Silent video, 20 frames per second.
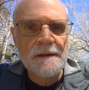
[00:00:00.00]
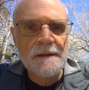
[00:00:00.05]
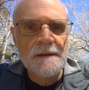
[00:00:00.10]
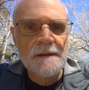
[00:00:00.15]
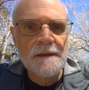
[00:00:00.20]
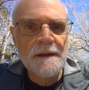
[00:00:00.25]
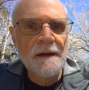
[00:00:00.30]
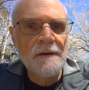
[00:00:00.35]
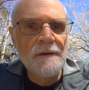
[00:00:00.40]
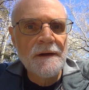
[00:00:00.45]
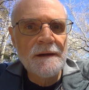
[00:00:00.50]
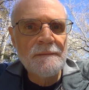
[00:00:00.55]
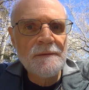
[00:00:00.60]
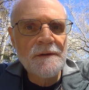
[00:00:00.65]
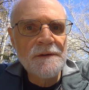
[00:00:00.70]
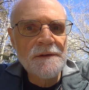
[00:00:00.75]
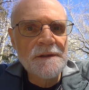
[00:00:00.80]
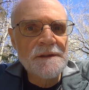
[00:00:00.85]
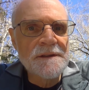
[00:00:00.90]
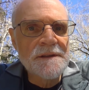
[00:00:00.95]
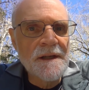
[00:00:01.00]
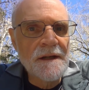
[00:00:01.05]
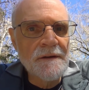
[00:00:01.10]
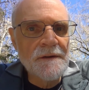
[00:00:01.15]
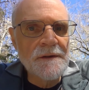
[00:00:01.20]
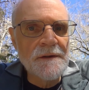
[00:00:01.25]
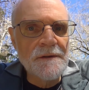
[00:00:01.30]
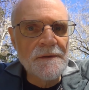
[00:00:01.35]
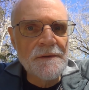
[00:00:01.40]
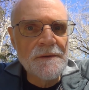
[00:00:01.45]
Now, I'm going to
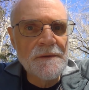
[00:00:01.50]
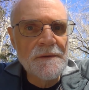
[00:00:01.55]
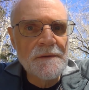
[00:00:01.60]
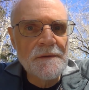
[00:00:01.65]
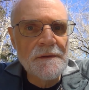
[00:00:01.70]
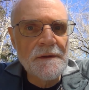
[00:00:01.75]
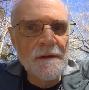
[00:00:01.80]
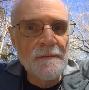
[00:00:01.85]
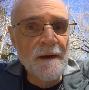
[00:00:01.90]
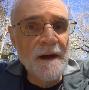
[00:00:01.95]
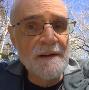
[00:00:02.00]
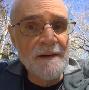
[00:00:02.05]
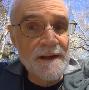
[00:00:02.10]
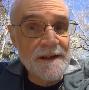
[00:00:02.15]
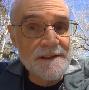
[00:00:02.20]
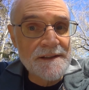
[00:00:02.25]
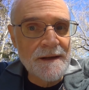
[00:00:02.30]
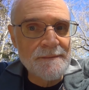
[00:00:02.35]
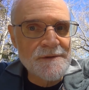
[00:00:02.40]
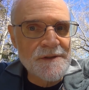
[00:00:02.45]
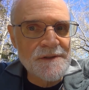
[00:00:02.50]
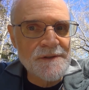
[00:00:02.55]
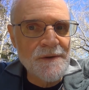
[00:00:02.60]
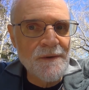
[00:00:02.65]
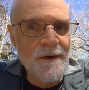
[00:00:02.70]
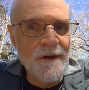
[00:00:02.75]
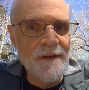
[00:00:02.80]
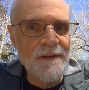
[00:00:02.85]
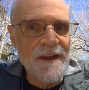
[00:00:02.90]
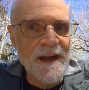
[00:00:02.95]
tell you about an exception
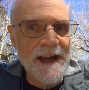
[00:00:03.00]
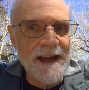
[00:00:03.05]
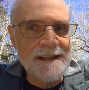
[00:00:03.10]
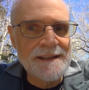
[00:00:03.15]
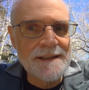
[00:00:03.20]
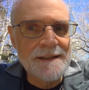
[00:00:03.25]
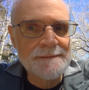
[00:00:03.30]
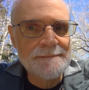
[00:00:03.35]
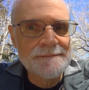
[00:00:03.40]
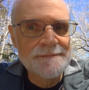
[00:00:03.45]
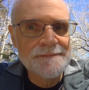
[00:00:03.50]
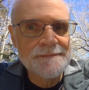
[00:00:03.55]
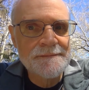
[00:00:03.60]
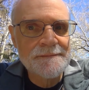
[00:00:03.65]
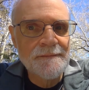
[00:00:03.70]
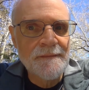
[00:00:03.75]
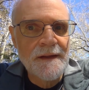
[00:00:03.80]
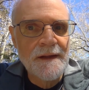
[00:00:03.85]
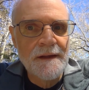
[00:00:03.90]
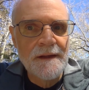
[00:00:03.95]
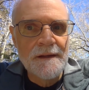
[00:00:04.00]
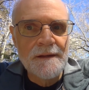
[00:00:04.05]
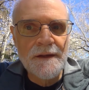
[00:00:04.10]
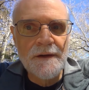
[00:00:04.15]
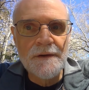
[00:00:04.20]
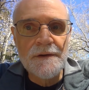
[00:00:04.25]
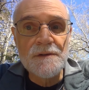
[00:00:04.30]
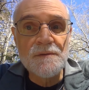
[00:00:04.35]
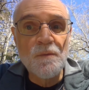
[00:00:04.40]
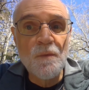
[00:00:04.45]
to all that.
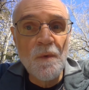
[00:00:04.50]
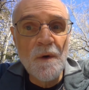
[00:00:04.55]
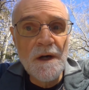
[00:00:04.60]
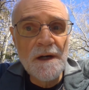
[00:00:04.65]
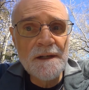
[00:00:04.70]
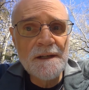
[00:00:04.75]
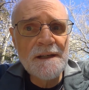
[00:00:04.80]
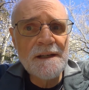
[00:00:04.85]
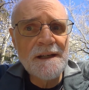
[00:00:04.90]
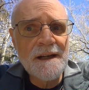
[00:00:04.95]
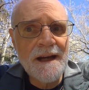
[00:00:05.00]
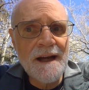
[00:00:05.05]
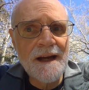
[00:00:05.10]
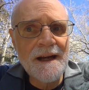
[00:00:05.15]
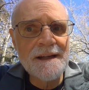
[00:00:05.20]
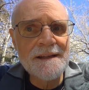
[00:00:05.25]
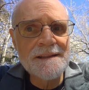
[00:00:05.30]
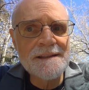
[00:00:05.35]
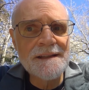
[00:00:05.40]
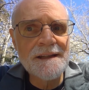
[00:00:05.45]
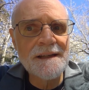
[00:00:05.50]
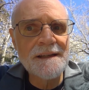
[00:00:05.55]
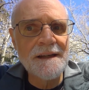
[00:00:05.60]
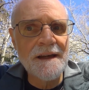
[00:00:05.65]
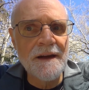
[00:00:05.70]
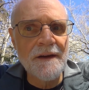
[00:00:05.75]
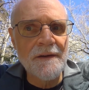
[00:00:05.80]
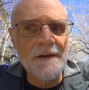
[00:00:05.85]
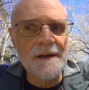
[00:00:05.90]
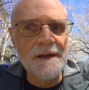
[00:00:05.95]
There is one content
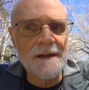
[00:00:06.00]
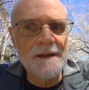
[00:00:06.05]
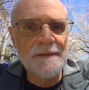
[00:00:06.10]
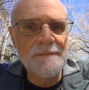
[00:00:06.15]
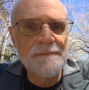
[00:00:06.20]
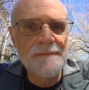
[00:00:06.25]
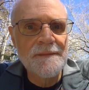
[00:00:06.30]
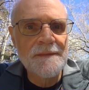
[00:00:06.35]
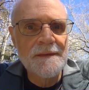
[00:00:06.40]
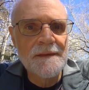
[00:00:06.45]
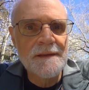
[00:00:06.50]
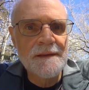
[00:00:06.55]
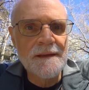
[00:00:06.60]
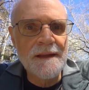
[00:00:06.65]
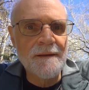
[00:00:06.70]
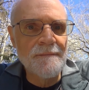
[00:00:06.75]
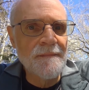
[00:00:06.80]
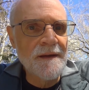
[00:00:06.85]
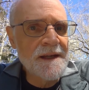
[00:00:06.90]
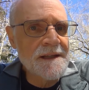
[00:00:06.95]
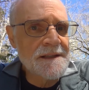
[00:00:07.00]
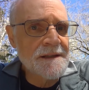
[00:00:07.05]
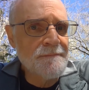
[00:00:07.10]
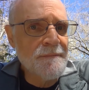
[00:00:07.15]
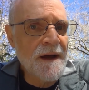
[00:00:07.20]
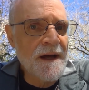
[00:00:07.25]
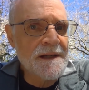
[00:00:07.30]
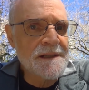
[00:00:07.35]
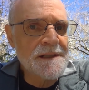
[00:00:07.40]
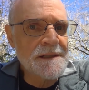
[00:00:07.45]
area that makes it
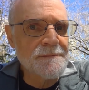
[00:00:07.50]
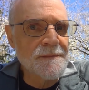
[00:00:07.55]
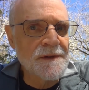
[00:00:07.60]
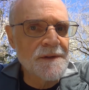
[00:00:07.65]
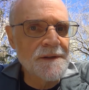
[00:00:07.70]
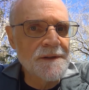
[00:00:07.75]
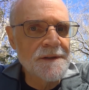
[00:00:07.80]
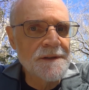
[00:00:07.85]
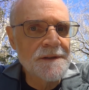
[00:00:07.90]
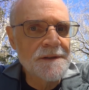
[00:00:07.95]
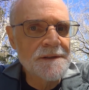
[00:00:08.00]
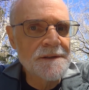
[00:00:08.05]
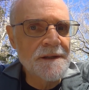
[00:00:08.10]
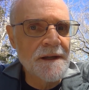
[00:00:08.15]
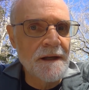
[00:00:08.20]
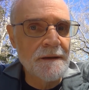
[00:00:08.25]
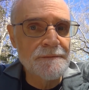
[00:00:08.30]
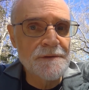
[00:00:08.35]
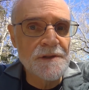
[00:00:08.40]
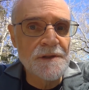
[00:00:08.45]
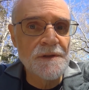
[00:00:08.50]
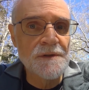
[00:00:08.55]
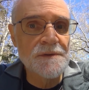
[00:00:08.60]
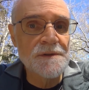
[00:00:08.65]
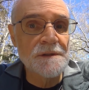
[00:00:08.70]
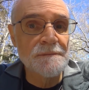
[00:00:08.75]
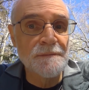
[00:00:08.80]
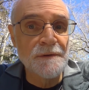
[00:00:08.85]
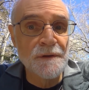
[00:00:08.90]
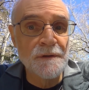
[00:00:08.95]
possible to help
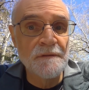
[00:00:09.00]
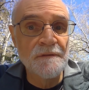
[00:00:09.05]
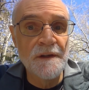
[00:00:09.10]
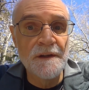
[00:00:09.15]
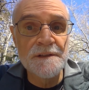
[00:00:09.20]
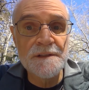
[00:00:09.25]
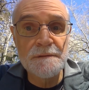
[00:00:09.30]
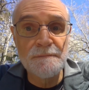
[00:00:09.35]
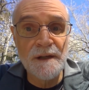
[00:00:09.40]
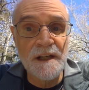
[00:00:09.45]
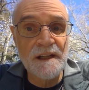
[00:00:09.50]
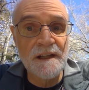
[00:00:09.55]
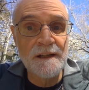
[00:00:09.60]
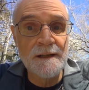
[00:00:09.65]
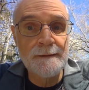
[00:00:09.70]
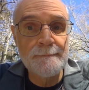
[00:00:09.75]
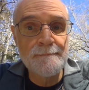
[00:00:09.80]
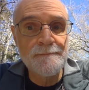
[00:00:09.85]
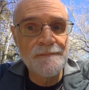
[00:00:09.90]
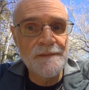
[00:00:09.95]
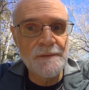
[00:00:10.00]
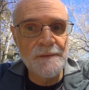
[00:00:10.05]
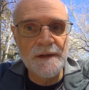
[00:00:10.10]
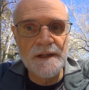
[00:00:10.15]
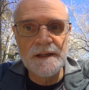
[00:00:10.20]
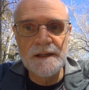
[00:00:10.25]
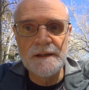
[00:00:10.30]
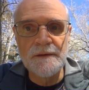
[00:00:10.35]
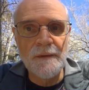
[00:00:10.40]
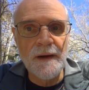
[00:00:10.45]
students improve their speaking,
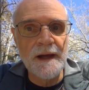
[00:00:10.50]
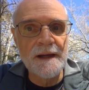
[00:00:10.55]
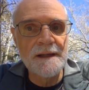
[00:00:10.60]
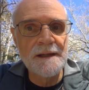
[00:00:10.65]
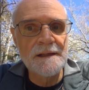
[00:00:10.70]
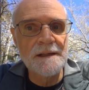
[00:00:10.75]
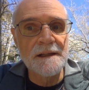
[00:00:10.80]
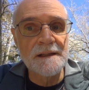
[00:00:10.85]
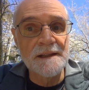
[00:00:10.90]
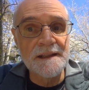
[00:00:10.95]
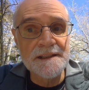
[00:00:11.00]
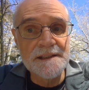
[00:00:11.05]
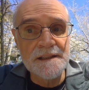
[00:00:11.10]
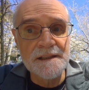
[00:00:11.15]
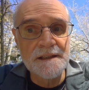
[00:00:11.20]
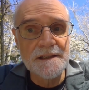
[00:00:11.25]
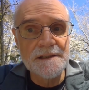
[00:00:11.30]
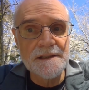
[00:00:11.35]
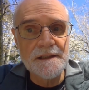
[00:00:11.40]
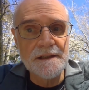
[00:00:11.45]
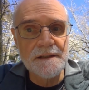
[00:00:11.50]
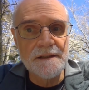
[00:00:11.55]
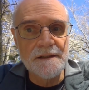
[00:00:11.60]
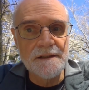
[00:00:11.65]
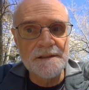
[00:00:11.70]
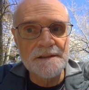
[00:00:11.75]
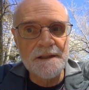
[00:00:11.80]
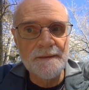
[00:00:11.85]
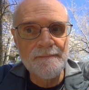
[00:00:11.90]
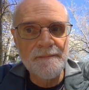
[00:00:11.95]
reading, writing, and listening
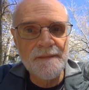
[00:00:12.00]
skills,